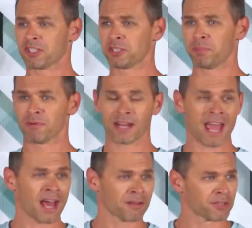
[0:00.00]
the Spirit
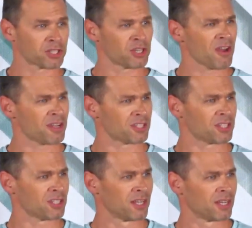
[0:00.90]
out of the church.
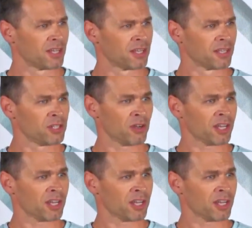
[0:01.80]
You're